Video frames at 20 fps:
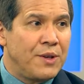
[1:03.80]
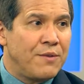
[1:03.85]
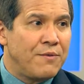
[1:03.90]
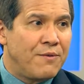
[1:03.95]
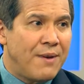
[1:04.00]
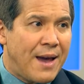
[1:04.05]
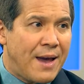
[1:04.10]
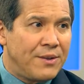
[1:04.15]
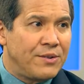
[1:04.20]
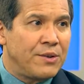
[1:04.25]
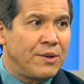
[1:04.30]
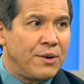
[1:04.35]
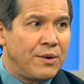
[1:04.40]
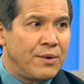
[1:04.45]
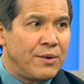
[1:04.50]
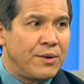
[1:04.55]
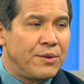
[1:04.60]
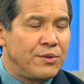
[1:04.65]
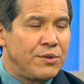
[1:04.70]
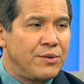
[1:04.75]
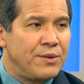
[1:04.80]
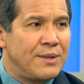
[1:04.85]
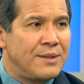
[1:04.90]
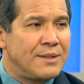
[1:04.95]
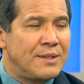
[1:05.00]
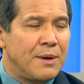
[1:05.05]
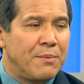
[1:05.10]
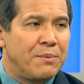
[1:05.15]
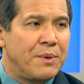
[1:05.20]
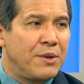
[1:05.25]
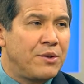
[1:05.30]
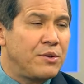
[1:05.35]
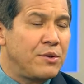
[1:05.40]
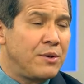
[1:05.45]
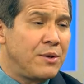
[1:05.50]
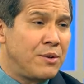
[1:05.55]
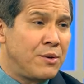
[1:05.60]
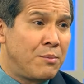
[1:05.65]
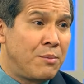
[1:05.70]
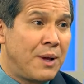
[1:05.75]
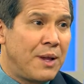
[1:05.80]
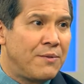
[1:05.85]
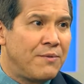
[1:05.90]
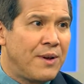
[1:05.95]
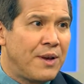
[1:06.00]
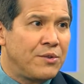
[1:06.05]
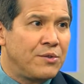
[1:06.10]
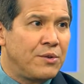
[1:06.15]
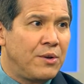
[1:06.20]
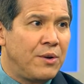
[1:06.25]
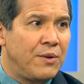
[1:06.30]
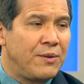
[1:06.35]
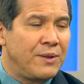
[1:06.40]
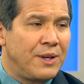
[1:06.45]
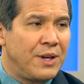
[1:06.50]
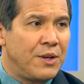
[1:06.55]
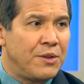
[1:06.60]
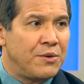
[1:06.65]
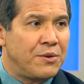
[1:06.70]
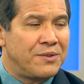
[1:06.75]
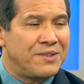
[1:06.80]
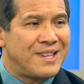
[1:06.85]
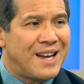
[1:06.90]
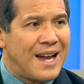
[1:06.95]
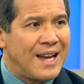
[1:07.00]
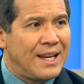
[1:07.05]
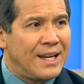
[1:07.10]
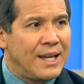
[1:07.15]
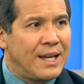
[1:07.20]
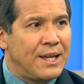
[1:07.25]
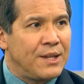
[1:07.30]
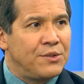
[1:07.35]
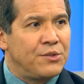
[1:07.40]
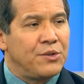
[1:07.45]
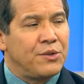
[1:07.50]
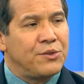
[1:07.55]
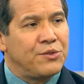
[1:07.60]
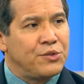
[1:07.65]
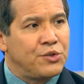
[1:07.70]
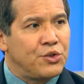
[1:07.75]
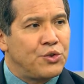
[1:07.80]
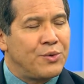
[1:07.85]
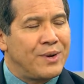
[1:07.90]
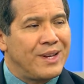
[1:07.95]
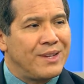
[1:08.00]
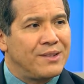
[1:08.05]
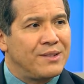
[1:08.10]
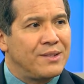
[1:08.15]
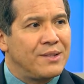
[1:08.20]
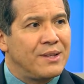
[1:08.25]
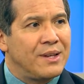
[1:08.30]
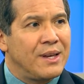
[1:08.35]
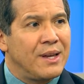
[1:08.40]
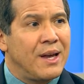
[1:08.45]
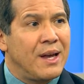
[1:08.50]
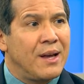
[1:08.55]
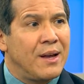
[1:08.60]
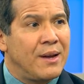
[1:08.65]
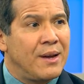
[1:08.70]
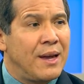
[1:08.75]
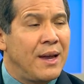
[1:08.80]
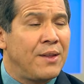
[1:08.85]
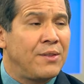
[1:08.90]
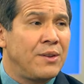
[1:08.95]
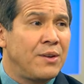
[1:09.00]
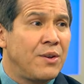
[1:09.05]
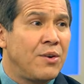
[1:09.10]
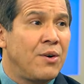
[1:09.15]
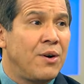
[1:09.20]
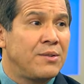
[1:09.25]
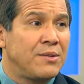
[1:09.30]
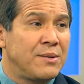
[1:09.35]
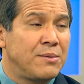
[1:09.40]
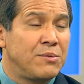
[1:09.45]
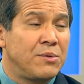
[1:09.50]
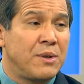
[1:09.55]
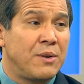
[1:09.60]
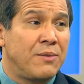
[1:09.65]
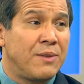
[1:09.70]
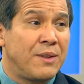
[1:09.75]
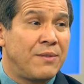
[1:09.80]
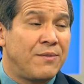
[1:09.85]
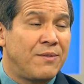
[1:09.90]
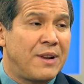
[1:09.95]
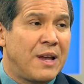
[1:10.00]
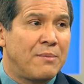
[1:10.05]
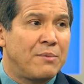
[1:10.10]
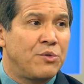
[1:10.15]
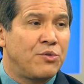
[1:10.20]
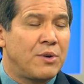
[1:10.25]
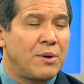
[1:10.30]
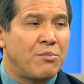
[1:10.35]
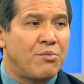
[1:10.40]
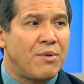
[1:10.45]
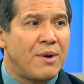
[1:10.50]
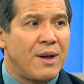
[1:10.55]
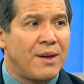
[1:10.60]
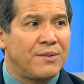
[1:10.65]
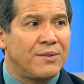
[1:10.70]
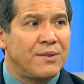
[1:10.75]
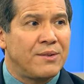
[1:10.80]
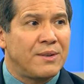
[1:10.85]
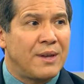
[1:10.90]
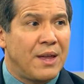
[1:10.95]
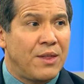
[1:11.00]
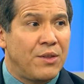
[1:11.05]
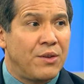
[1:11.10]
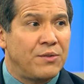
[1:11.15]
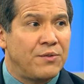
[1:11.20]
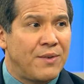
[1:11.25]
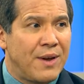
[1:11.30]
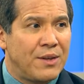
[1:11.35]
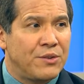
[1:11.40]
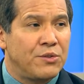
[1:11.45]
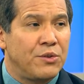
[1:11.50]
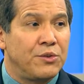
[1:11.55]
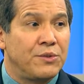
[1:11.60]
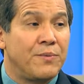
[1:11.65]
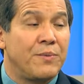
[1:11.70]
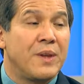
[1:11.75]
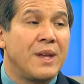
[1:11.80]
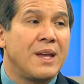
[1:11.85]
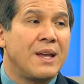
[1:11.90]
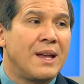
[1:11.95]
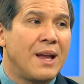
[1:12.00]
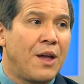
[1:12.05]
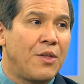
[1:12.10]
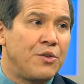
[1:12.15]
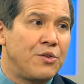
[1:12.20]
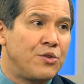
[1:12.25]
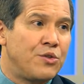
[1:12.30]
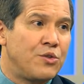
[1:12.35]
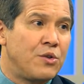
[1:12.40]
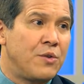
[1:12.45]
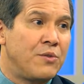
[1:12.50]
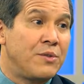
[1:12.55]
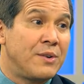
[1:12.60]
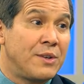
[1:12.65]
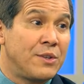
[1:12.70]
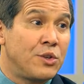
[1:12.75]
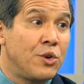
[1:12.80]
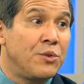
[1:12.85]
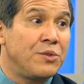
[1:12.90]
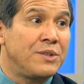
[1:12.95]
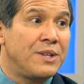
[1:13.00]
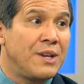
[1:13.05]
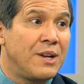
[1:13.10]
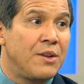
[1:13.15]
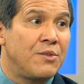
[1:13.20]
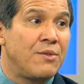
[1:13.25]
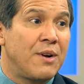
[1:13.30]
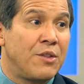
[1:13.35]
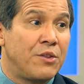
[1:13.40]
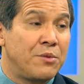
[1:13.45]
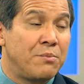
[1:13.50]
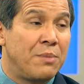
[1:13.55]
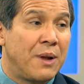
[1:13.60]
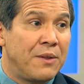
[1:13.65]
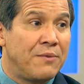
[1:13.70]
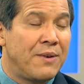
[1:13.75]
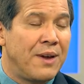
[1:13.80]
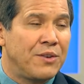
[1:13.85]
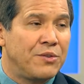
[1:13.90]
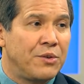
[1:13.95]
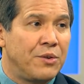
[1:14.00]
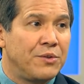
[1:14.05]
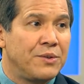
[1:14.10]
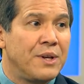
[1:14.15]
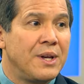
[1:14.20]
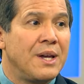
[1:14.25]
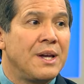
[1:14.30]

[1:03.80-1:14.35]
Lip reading: vascular. It's usually something your blood vessel either dilates or constricts, and it causes sort of an inflammatory process in those vessels. And there's nerves that are associated around those blood vessels